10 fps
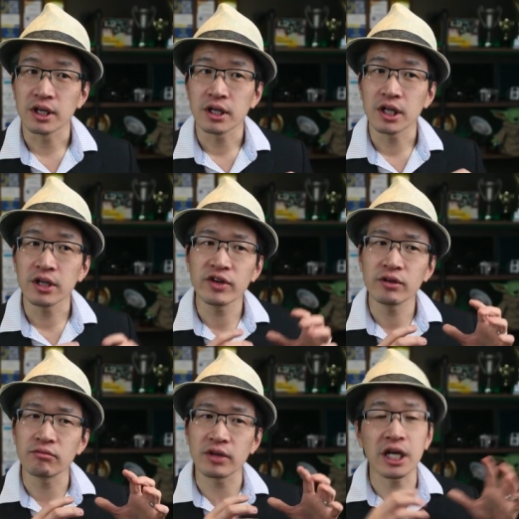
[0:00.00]

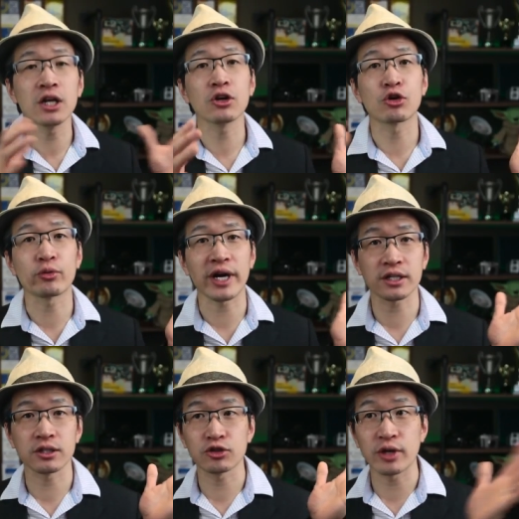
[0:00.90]
even
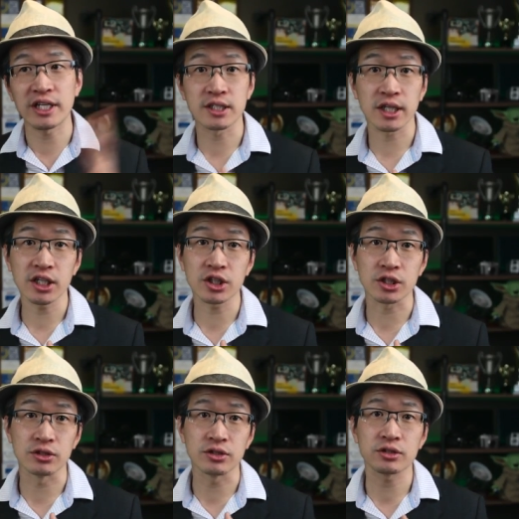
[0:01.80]
incorrect
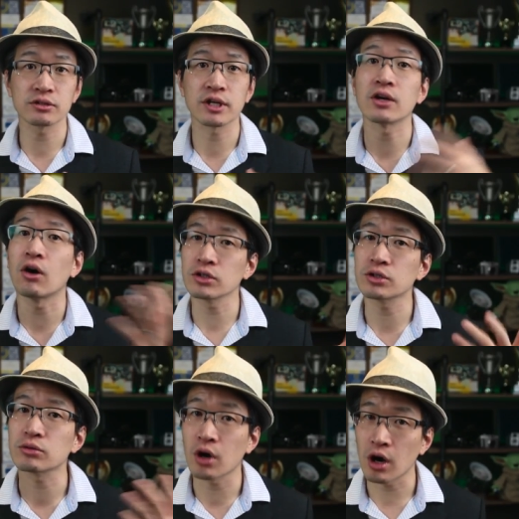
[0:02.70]
translations can
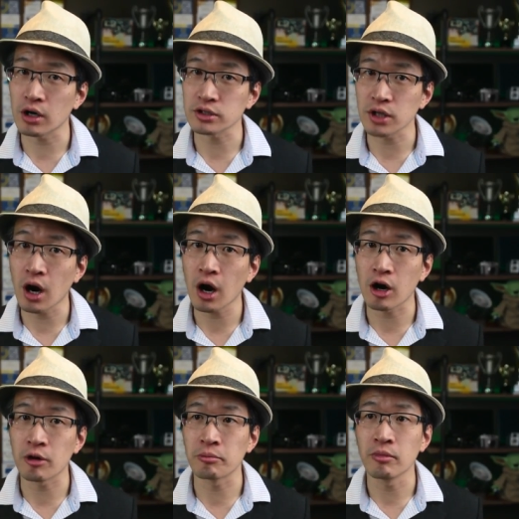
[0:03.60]
also cause
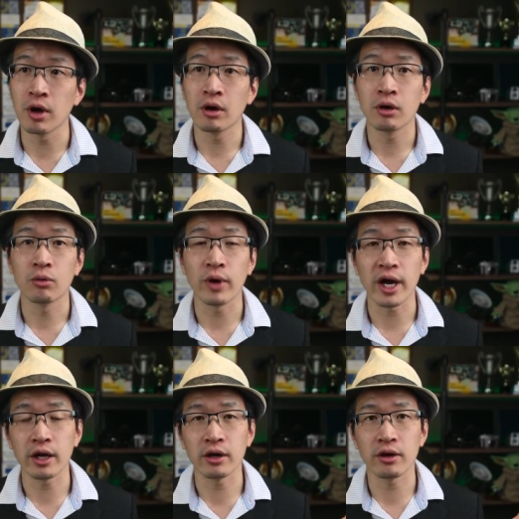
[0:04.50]
harm
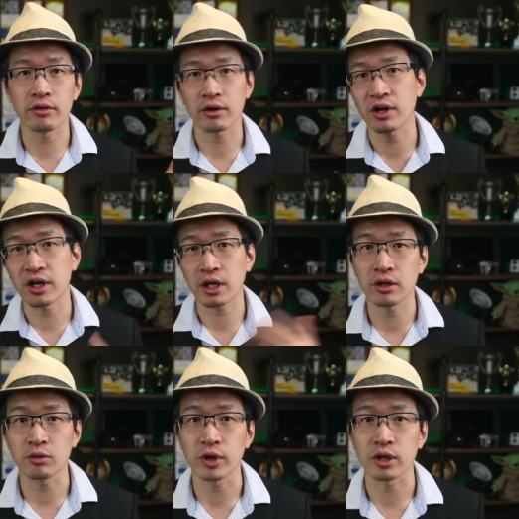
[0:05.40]
when they're
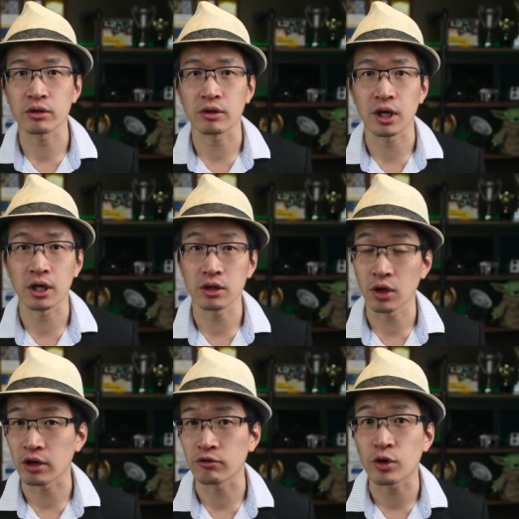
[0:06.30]
connected with uh,
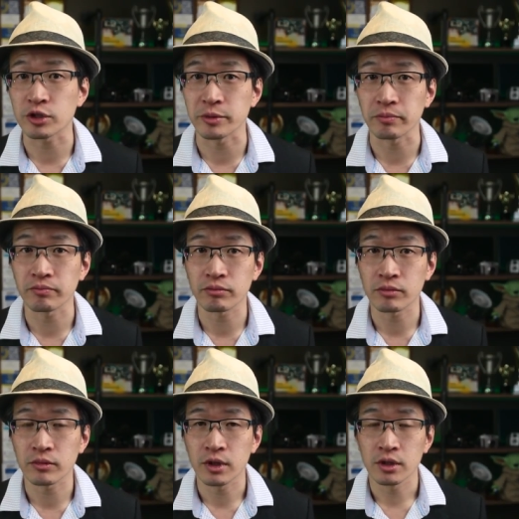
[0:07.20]
law enforcement.
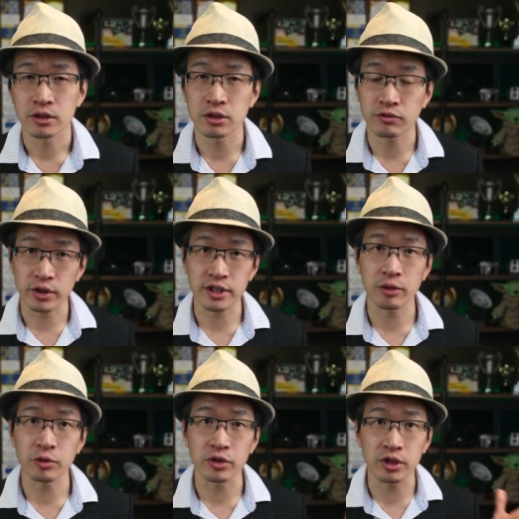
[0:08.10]
So, for
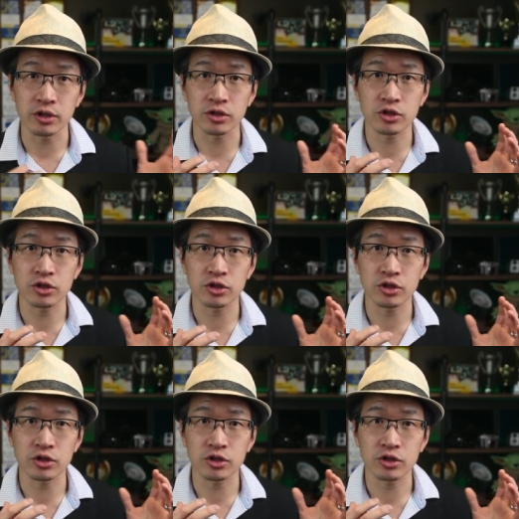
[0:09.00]
example, in